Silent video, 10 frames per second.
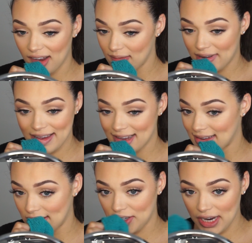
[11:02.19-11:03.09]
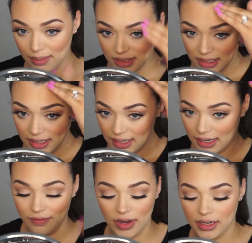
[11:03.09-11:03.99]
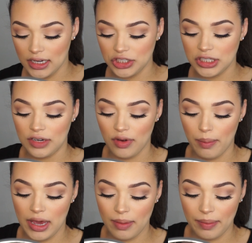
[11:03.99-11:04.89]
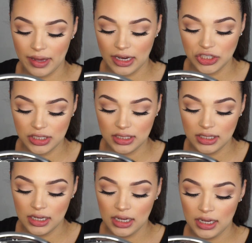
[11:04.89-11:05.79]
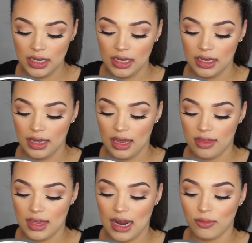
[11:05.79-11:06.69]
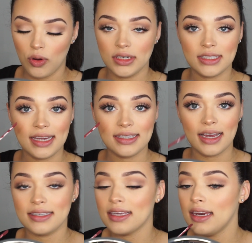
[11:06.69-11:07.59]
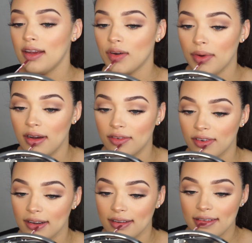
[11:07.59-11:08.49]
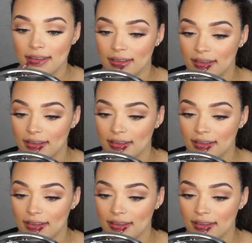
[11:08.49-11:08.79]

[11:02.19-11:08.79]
off my excess chapstick and foundation for our makeup application. And then I'm going to take Tuscany from Ofra